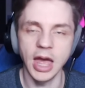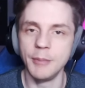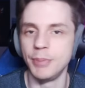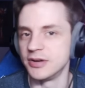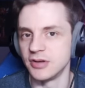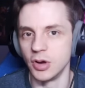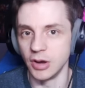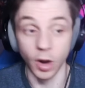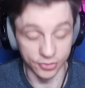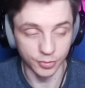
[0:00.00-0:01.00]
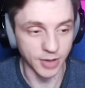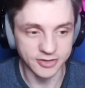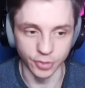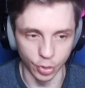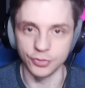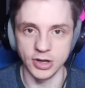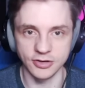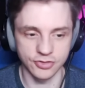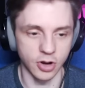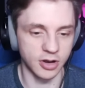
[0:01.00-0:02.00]
but also makes the ult really
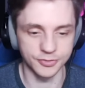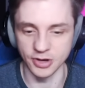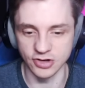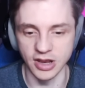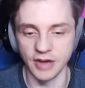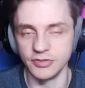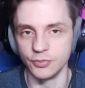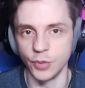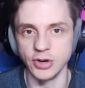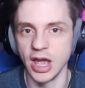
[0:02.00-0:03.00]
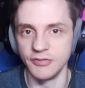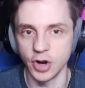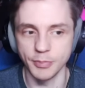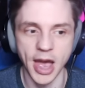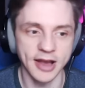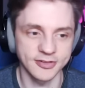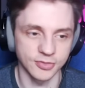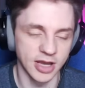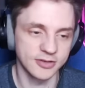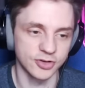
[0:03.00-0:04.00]
strong, especially when you have it on max,
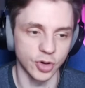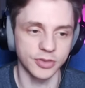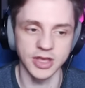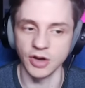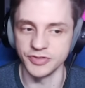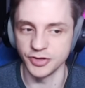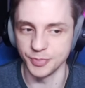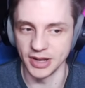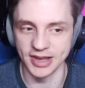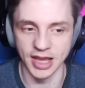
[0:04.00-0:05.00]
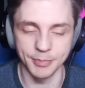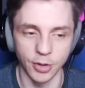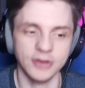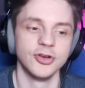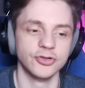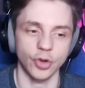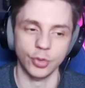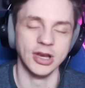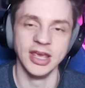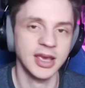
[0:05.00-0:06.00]
right? So don't think of this build like Power Surge
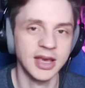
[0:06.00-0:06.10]
only.